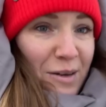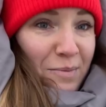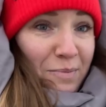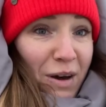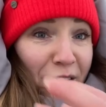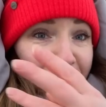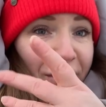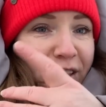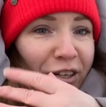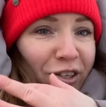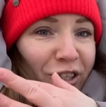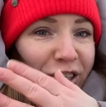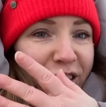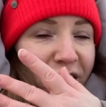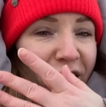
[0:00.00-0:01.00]
My
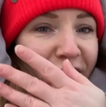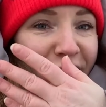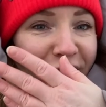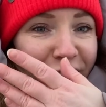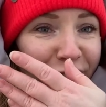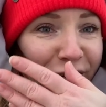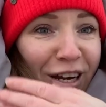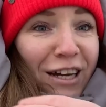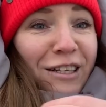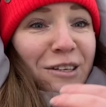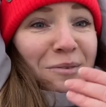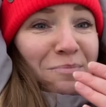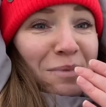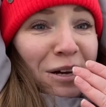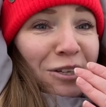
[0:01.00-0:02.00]
fingers are red,
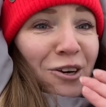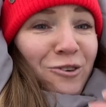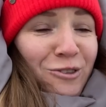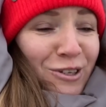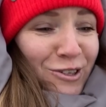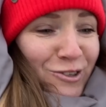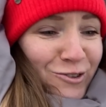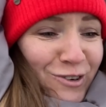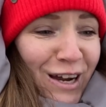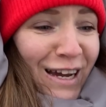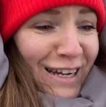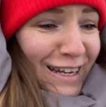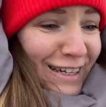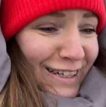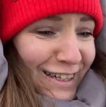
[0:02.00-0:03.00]
my nose is
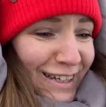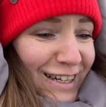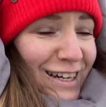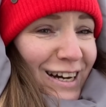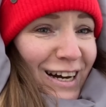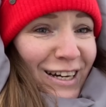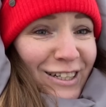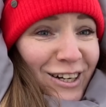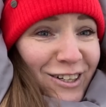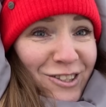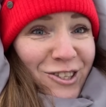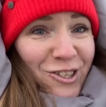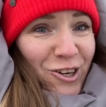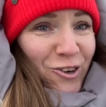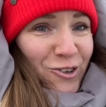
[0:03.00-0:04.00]
red, I got
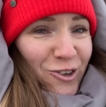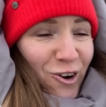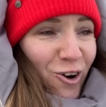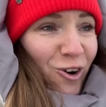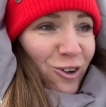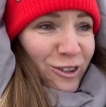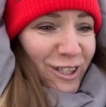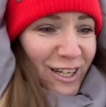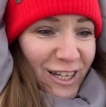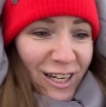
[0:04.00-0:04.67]
so cold.